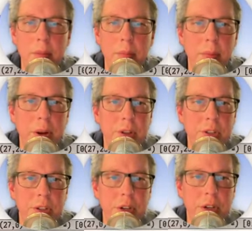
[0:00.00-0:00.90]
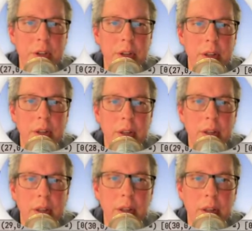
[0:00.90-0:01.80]
browser
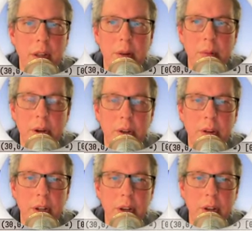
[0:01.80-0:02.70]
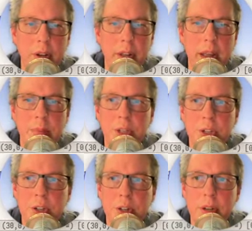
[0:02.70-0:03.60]
and I'm going to go ahead and
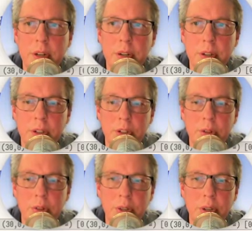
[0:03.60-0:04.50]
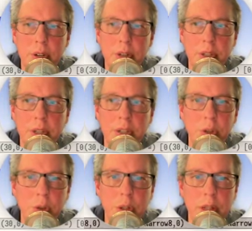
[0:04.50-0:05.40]
capture to the content
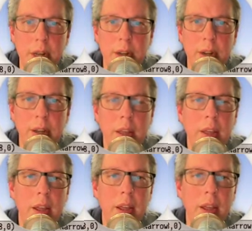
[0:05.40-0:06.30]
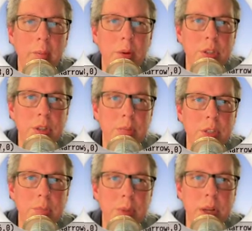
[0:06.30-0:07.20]
to clock and it brings up this
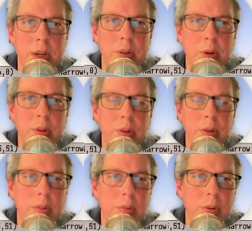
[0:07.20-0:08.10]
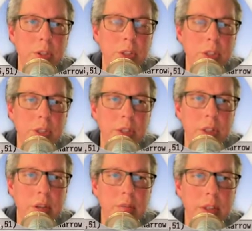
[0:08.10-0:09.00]
block quote, which is
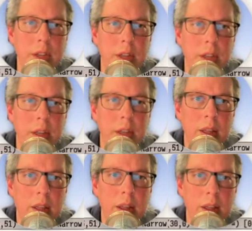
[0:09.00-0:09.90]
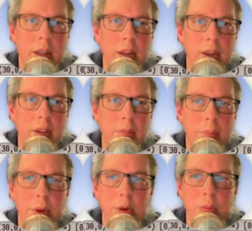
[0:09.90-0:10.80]
lovely. And
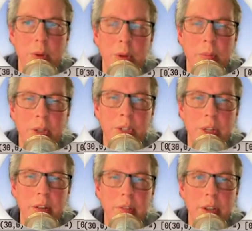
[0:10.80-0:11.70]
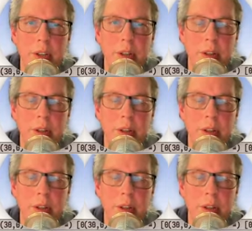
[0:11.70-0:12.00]
boom, I'm going to save it.